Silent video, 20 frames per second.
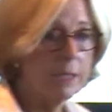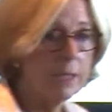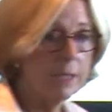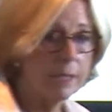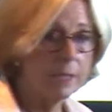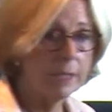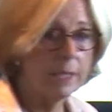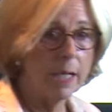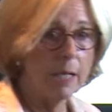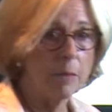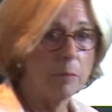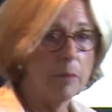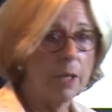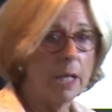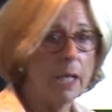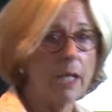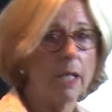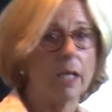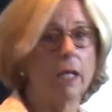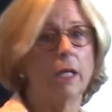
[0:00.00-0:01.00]
to stand
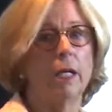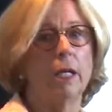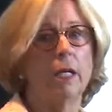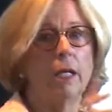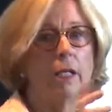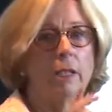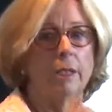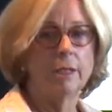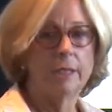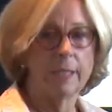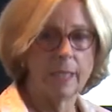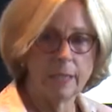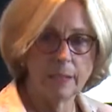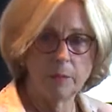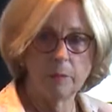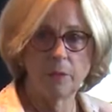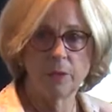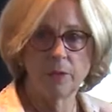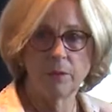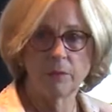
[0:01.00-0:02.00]
back, take
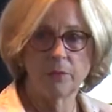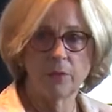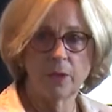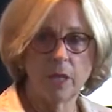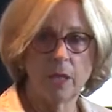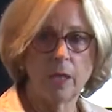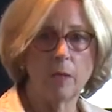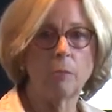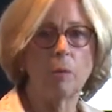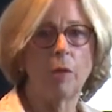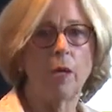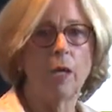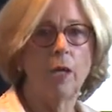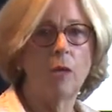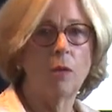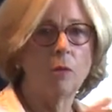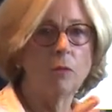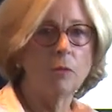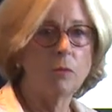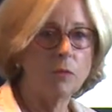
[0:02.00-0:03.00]
a bit of time,
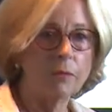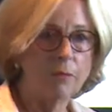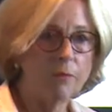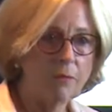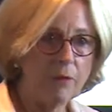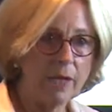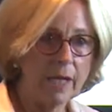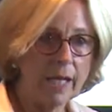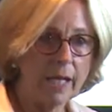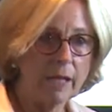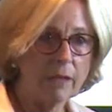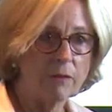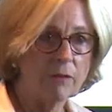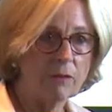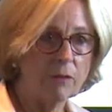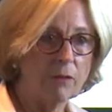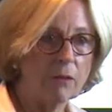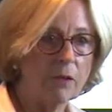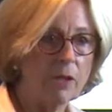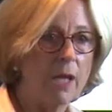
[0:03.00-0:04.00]
reflect,